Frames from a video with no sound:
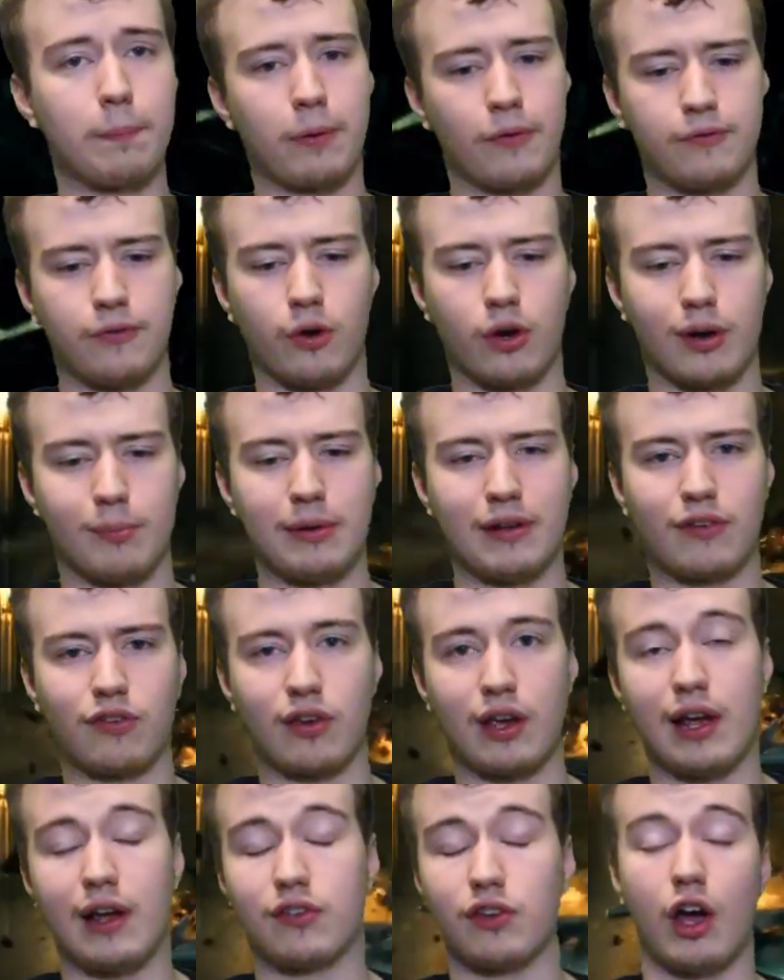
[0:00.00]

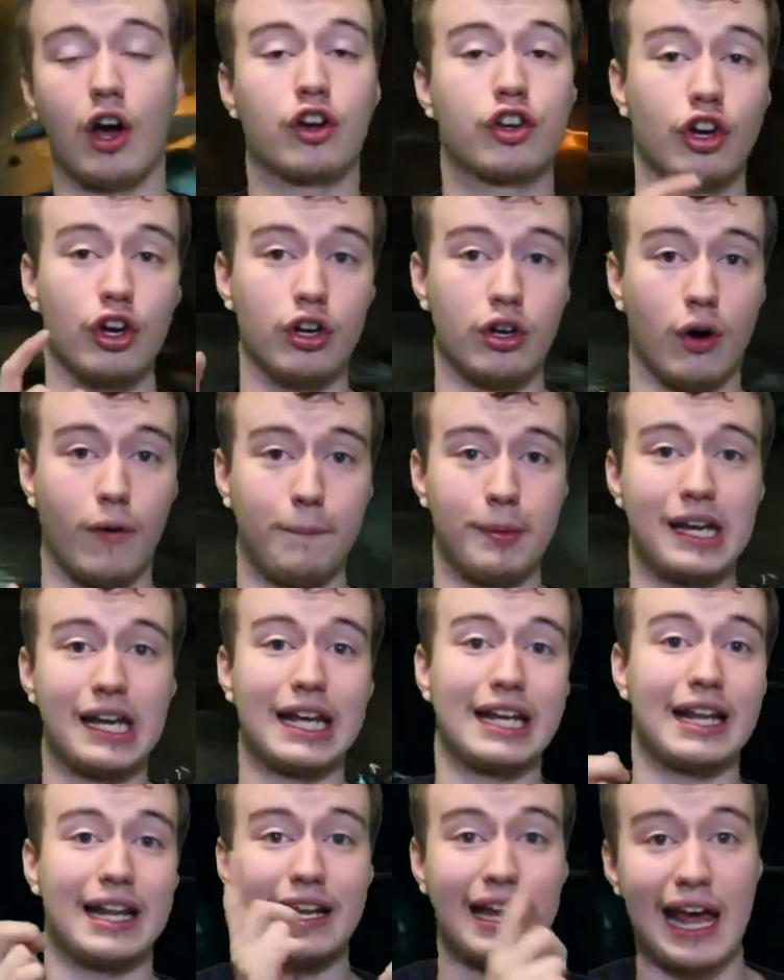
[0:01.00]
performances, a good
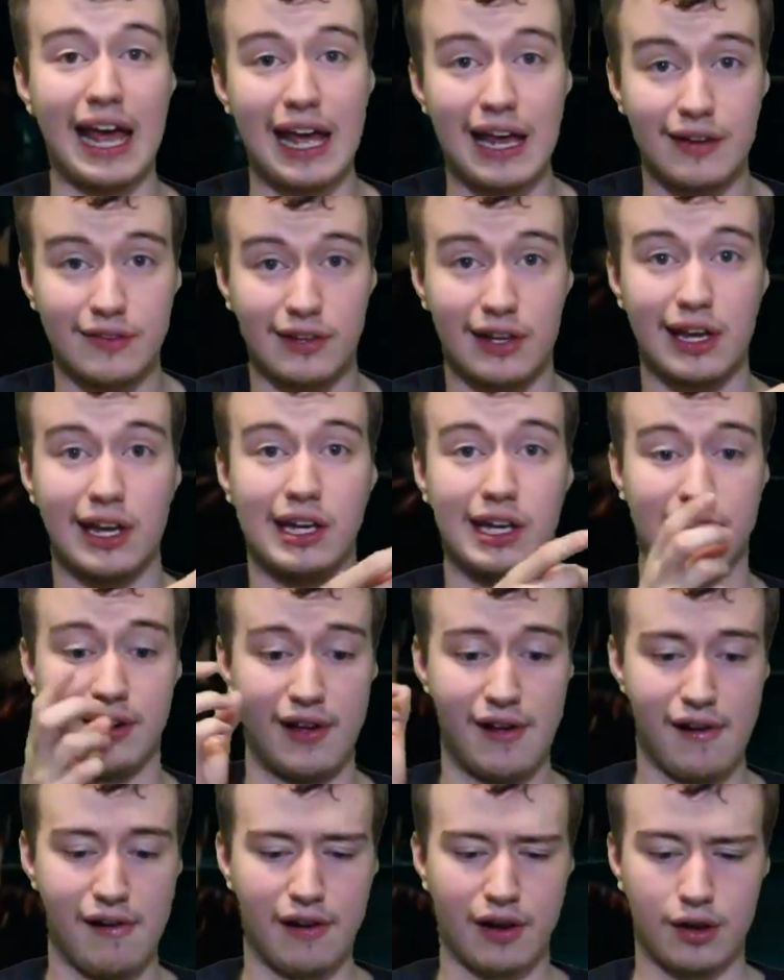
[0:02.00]
opening and ending,
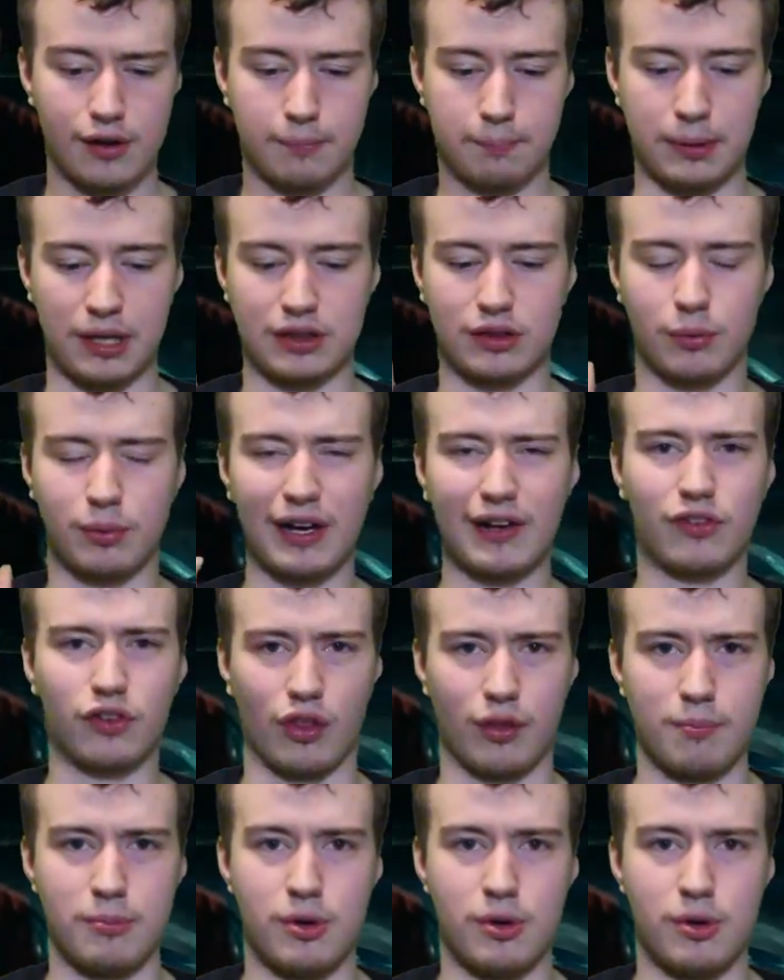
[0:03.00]
but the rest of the